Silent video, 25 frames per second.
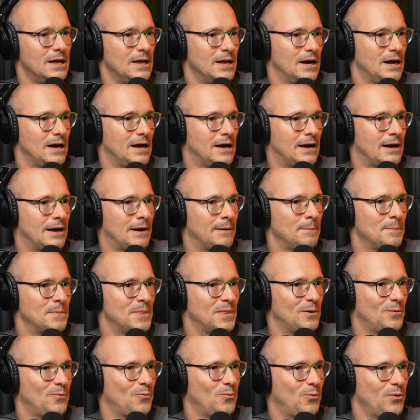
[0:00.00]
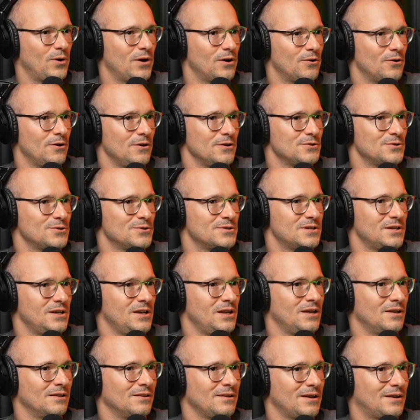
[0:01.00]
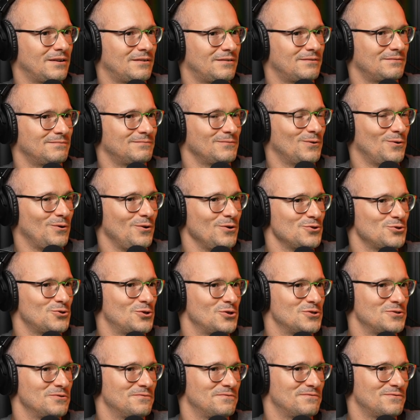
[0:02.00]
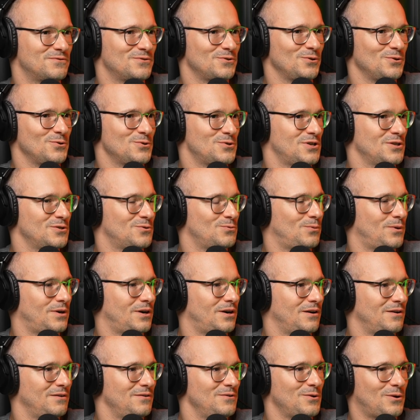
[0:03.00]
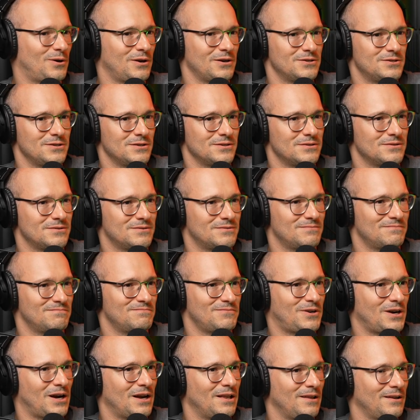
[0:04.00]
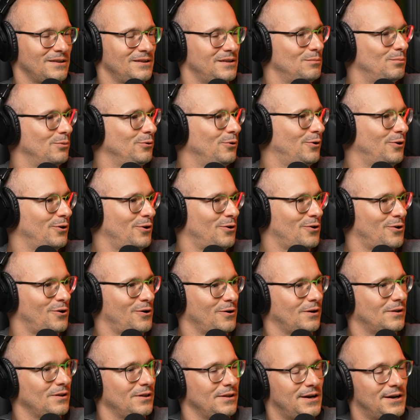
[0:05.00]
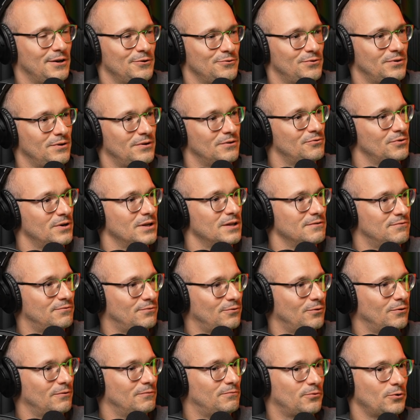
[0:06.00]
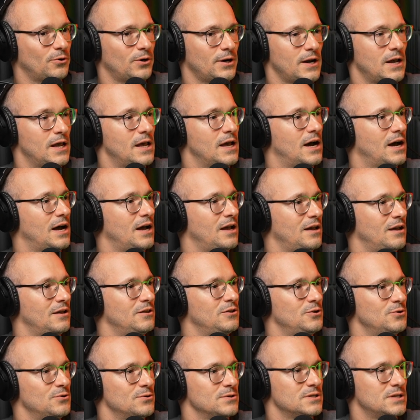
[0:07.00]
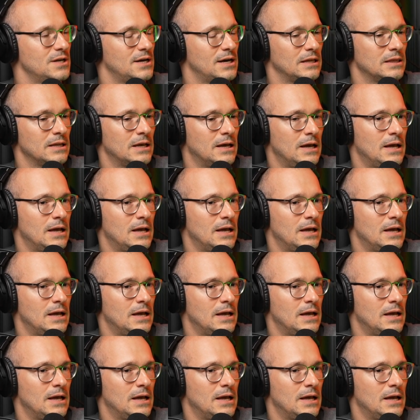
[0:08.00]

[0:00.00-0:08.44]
Um, we're also seeing like all sorts of solutions where you can just kind of like deploy your own cloud really for, for AI and use right. that